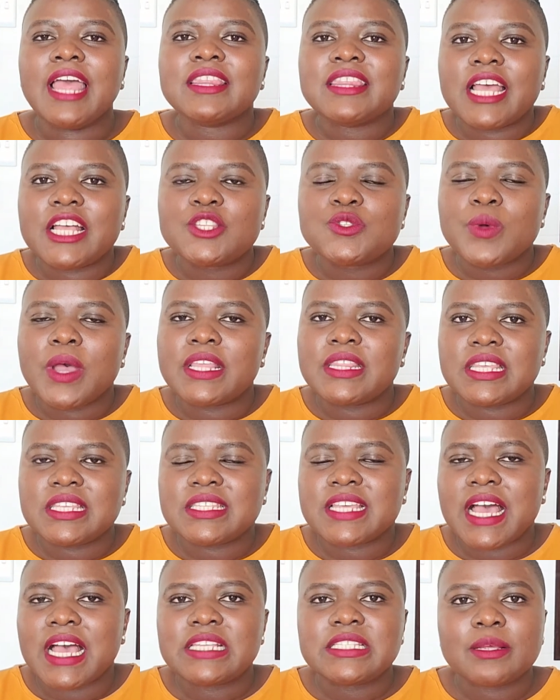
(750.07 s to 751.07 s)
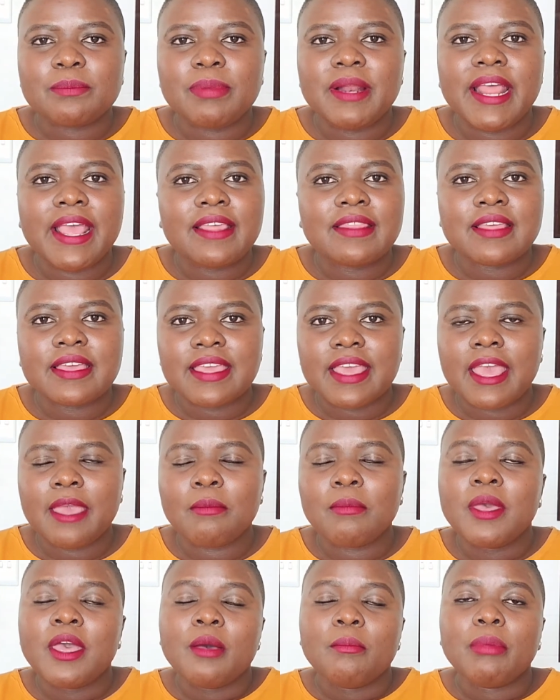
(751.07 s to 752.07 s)
And that's why these guys are playing the
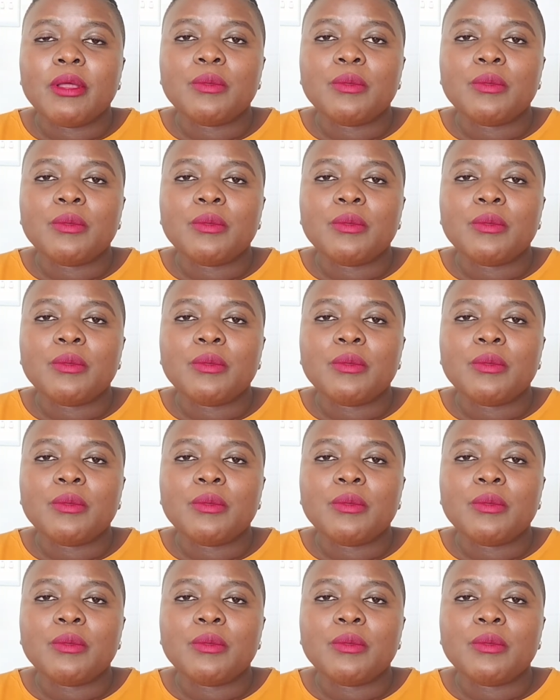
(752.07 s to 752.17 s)
game.